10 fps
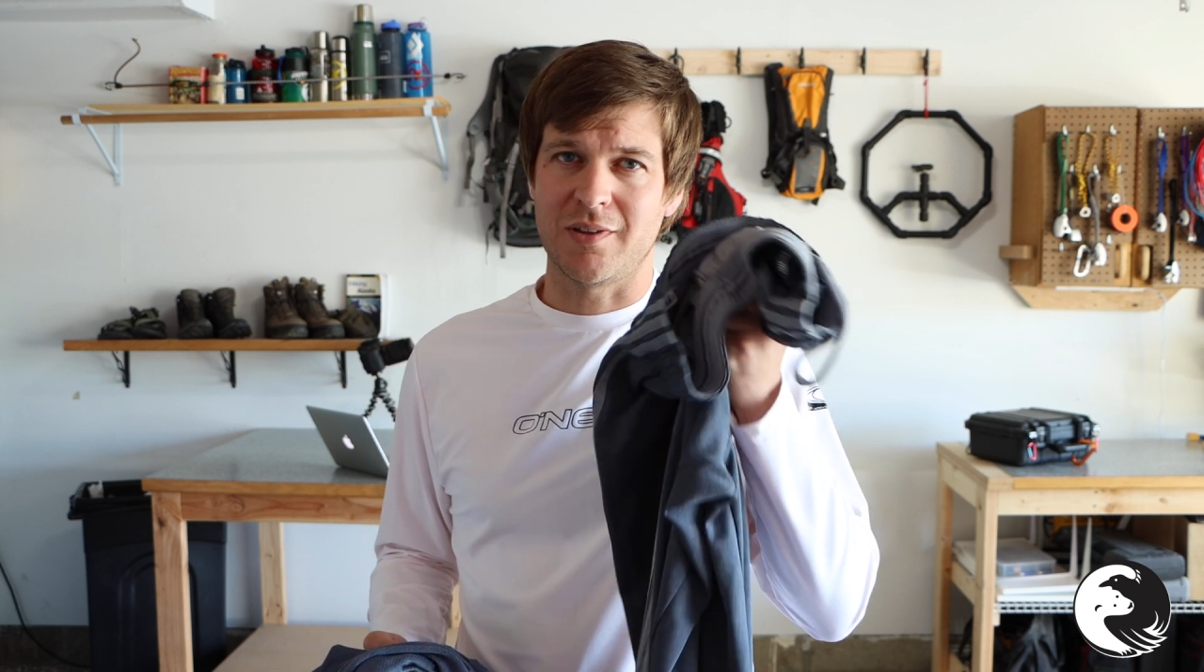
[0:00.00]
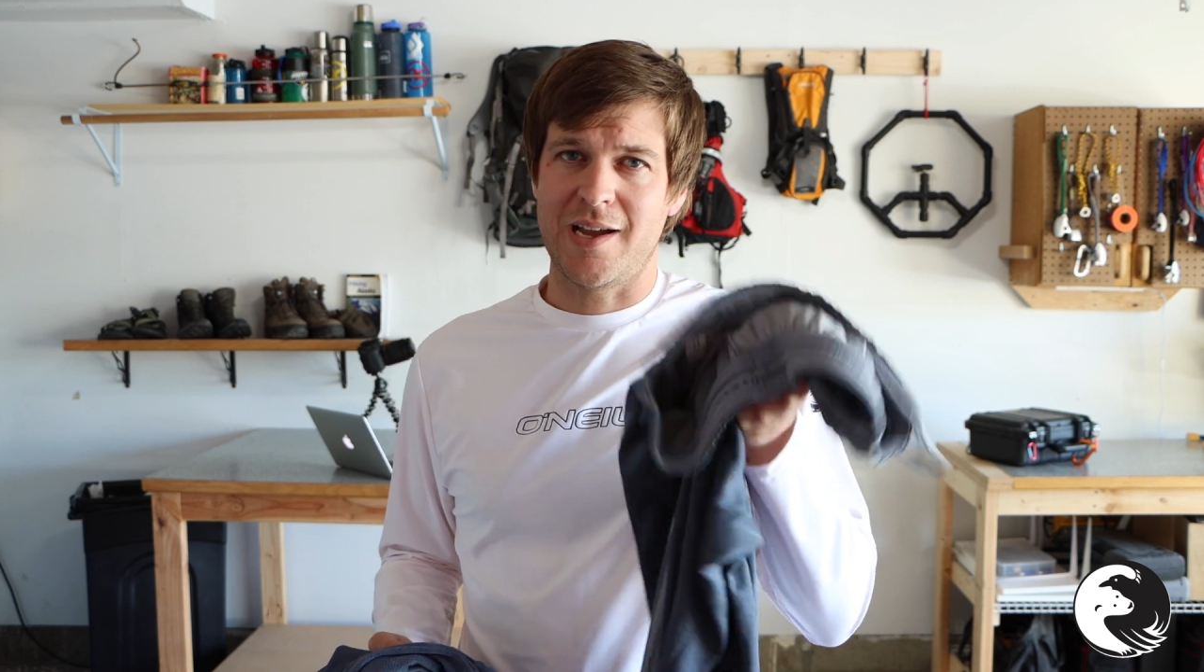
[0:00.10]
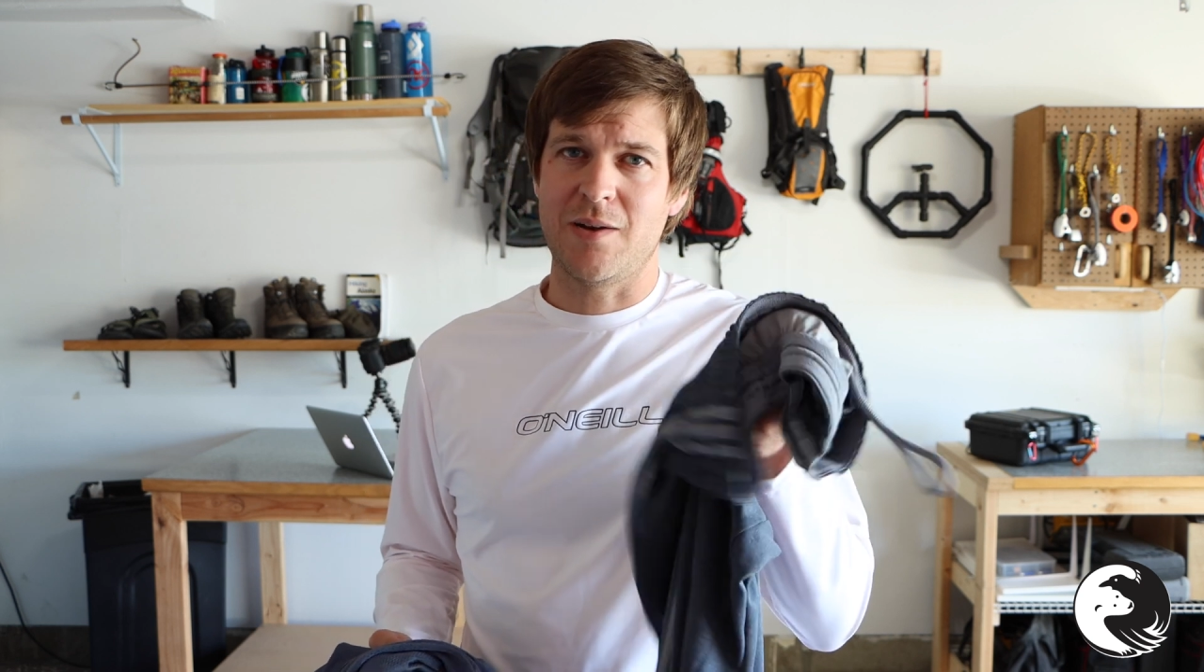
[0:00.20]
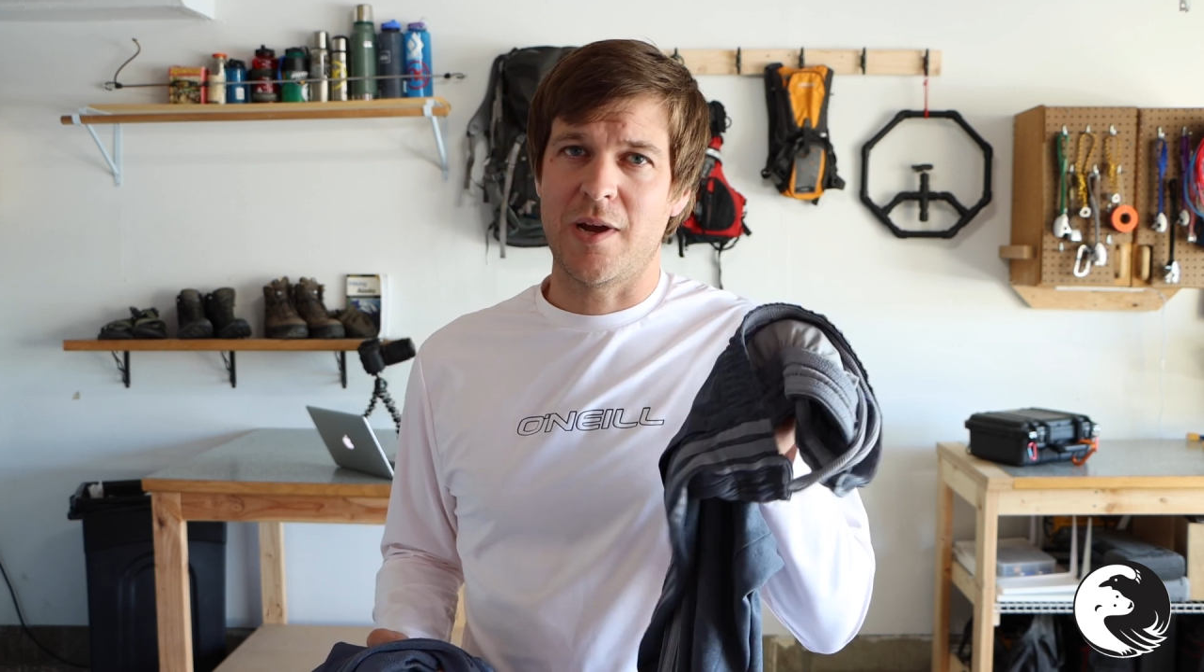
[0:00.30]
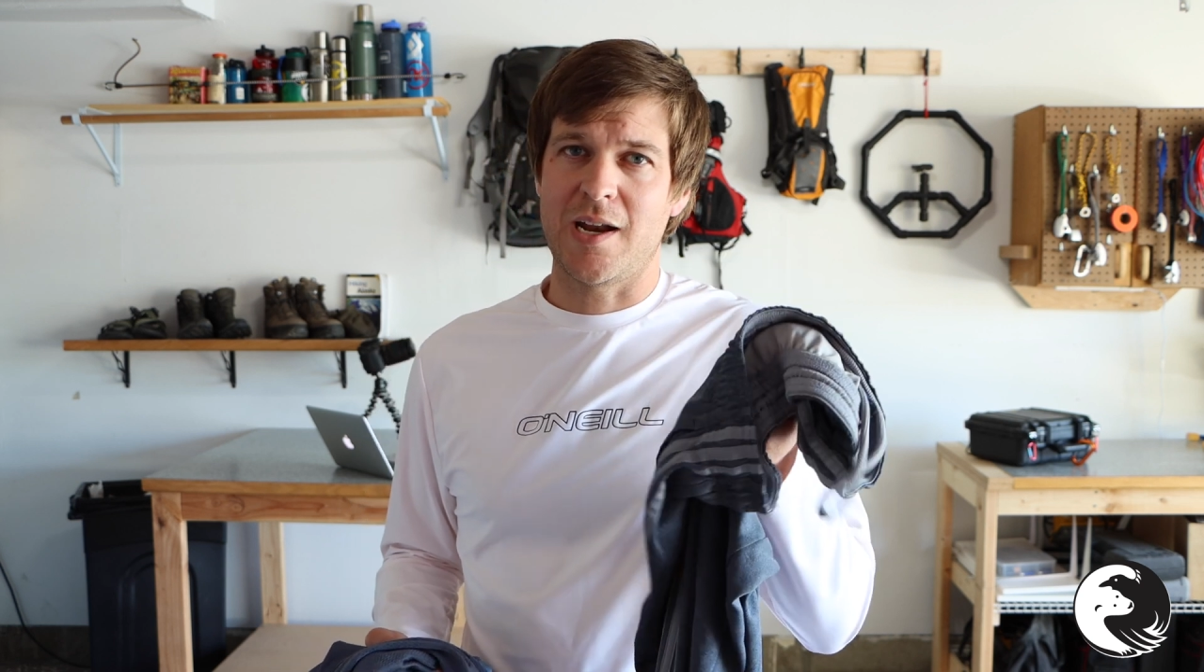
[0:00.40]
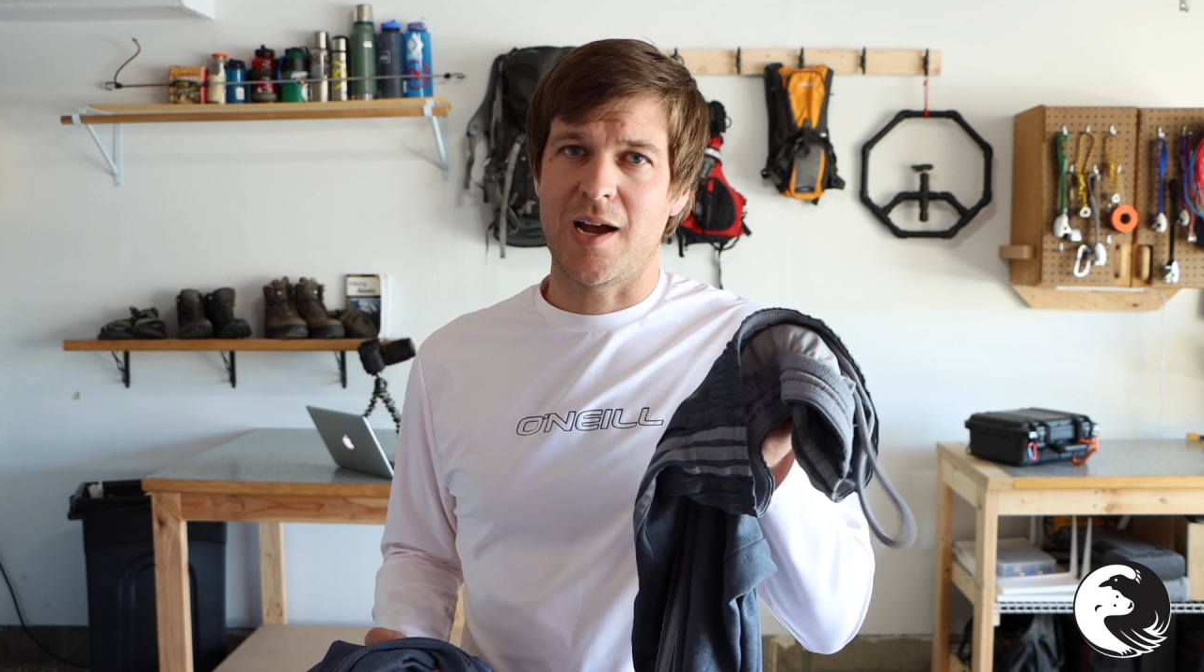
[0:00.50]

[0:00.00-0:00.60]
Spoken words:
lightweight